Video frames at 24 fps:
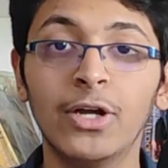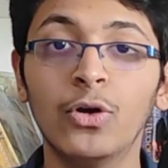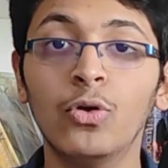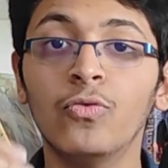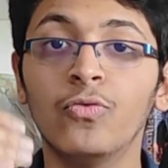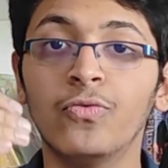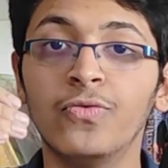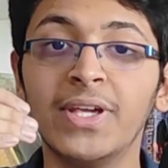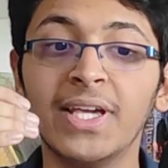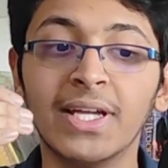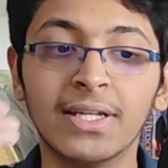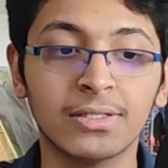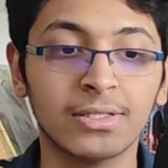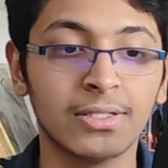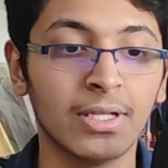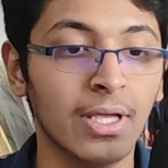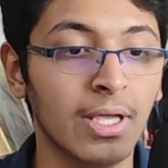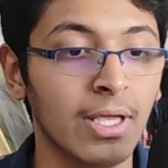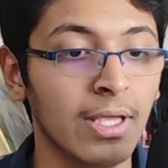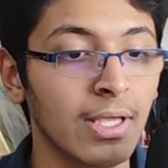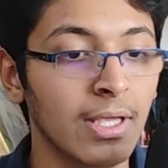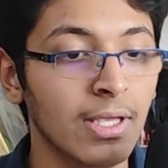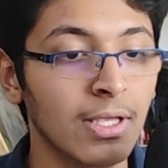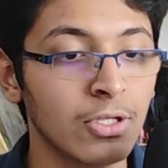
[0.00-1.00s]
into weeks.
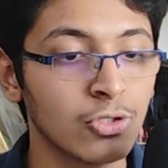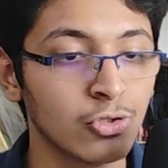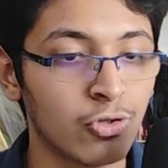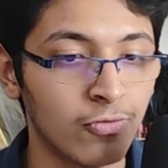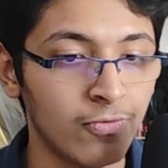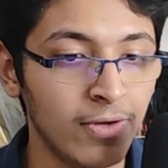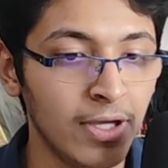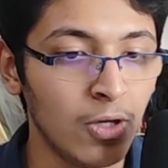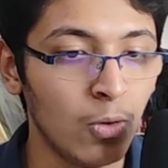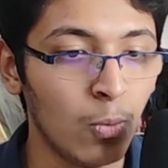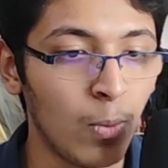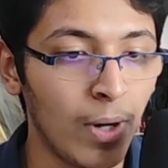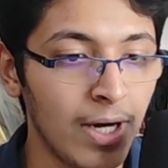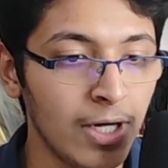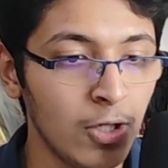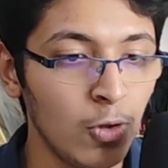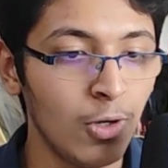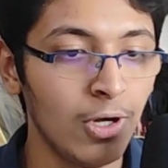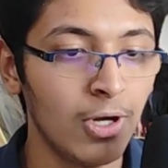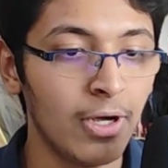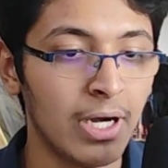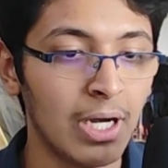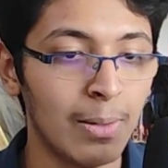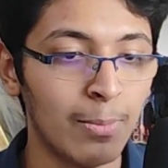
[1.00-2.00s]
So week 1,
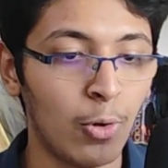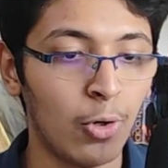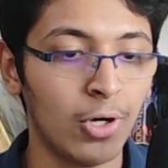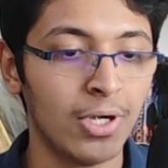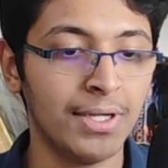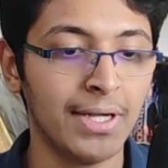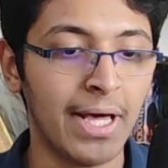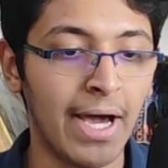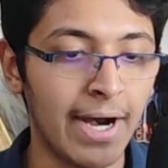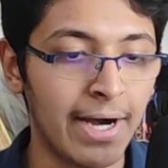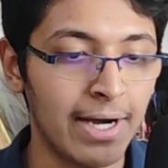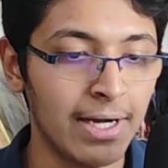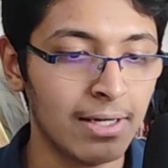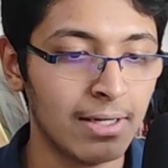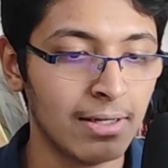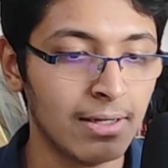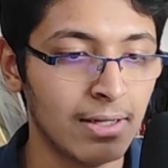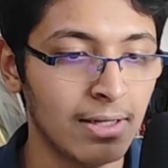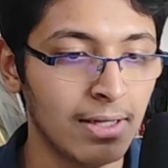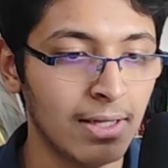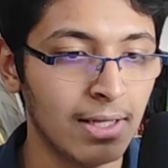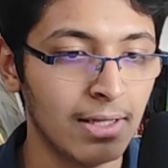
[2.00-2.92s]
you learn about Dart.